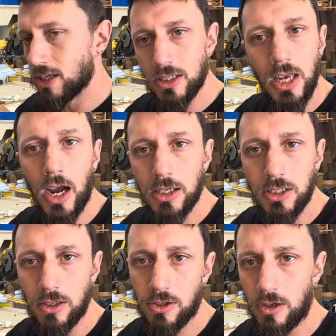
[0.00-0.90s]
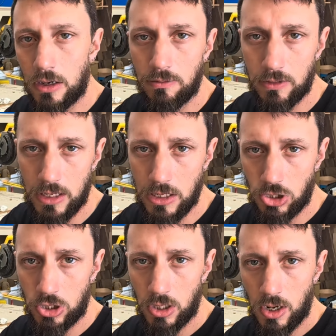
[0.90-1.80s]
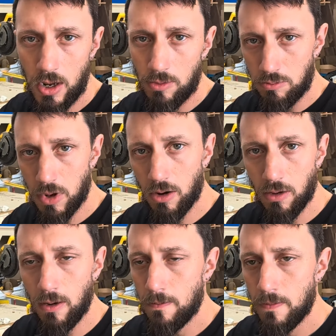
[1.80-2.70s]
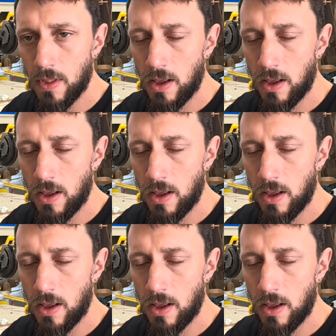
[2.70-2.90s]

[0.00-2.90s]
the exact center of each mirror,